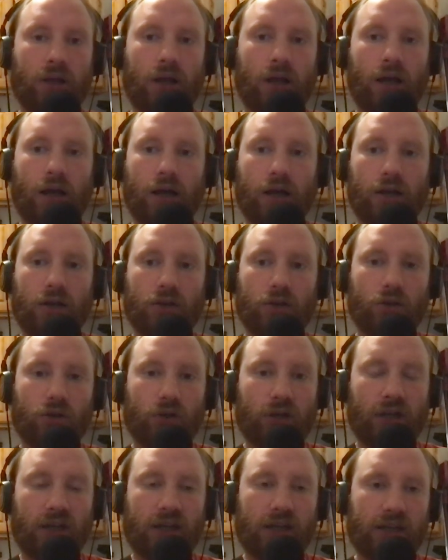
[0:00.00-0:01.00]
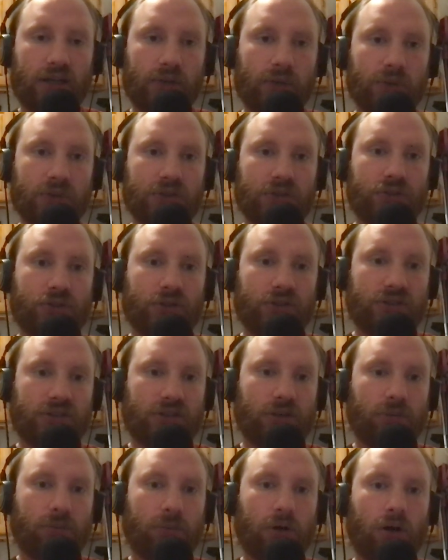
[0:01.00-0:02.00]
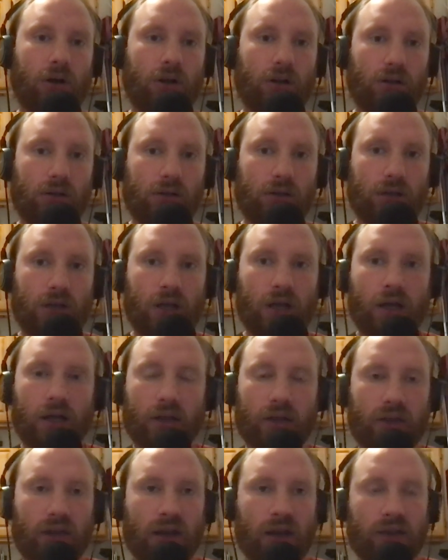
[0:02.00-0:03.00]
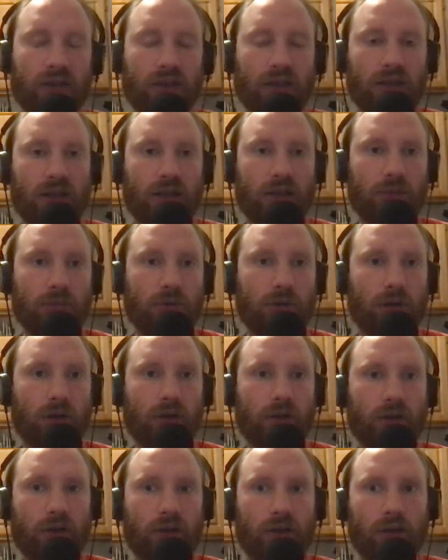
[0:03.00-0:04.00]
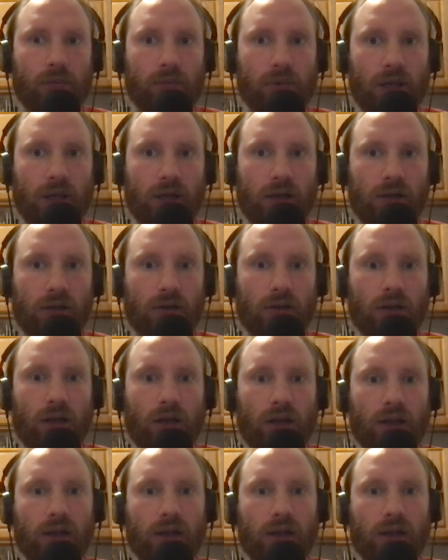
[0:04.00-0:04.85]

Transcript: looking into his crystal ball that I think he put on the thumbnail,